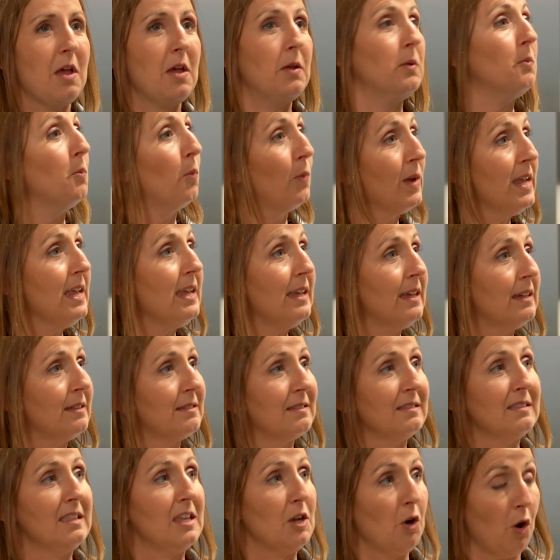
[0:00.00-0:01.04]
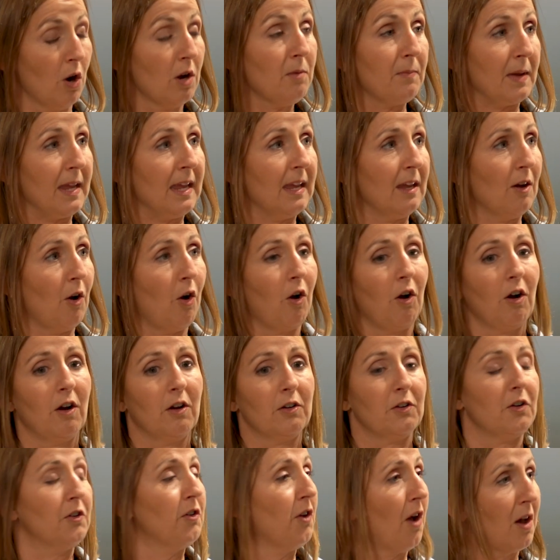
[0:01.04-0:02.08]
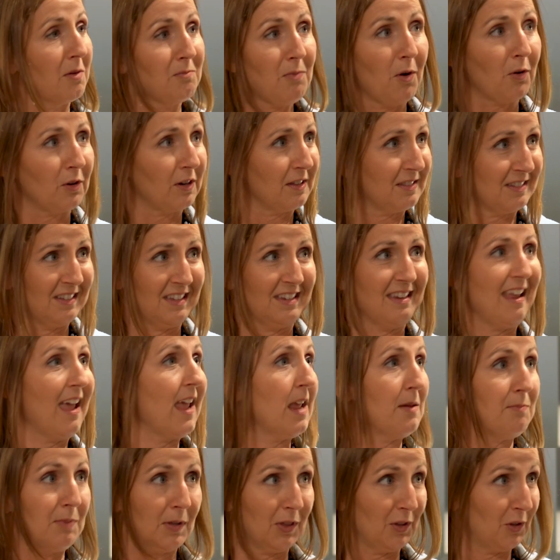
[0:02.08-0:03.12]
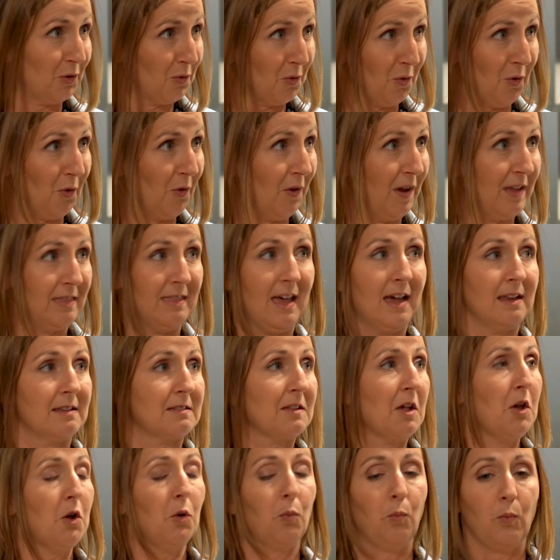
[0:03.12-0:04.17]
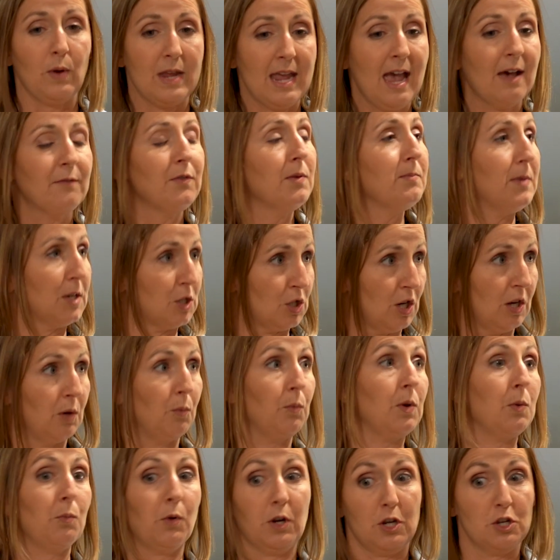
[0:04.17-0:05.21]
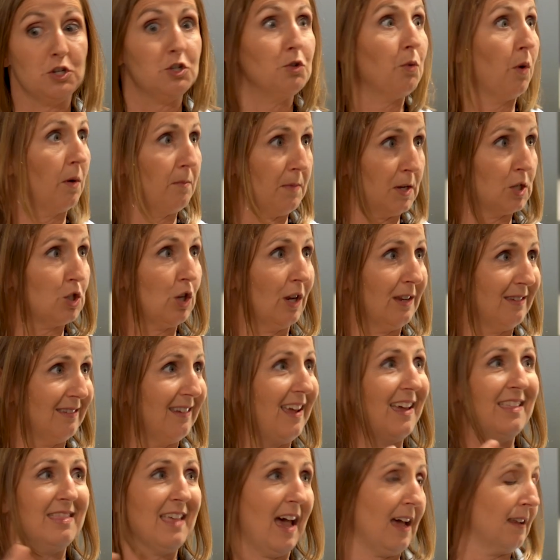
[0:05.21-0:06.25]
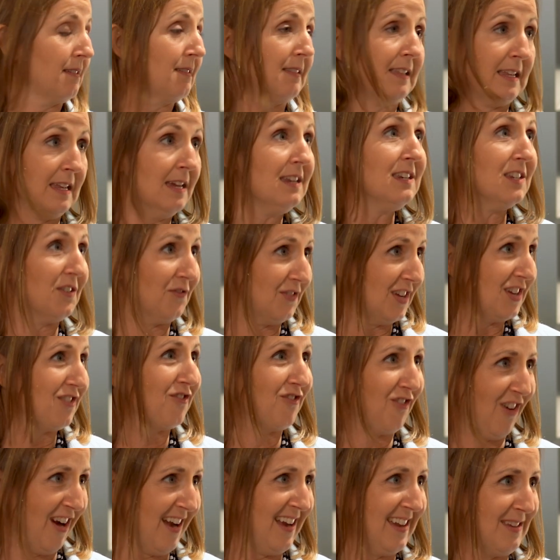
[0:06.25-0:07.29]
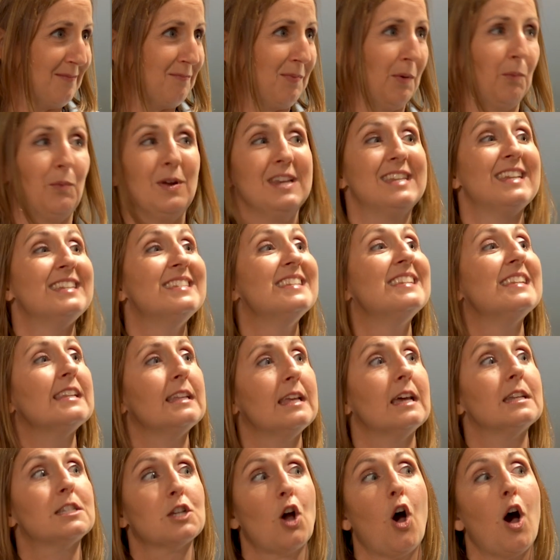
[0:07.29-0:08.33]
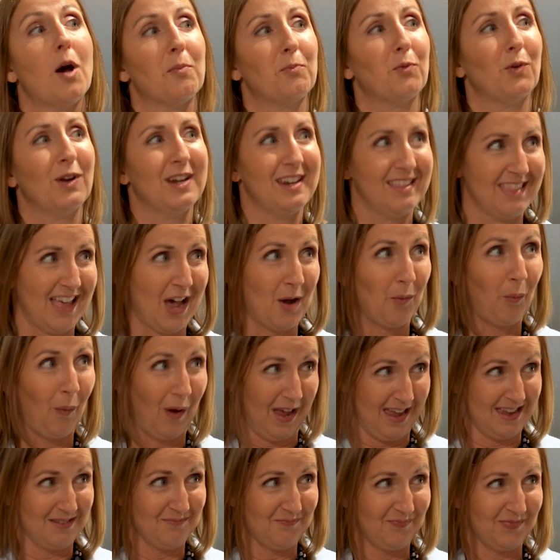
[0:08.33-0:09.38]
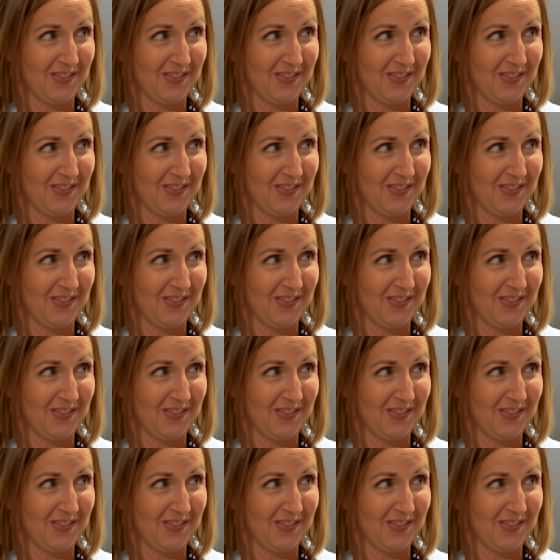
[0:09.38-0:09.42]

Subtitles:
and we as the Army are nonpartisan, apolitical, and that's, we have a mission and we want to do our mission. And that's the end of it, right? But we didn't get to operate in that way.